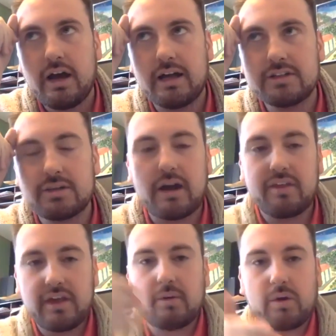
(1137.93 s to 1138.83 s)
and so I
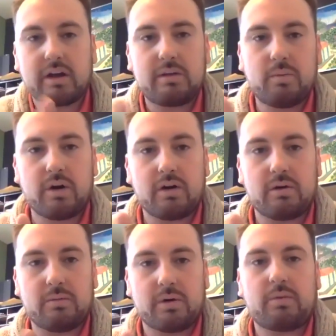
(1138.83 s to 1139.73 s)
think we're
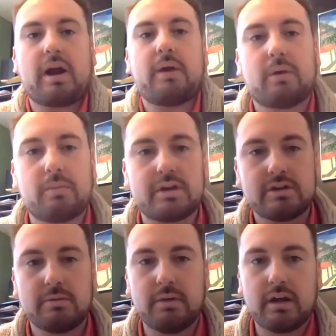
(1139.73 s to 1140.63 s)
right where we
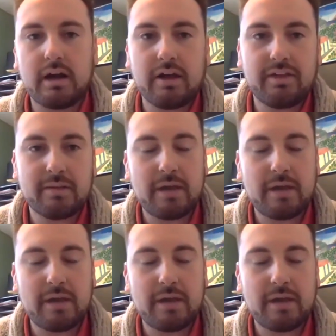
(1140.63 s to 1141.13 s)
should be. I think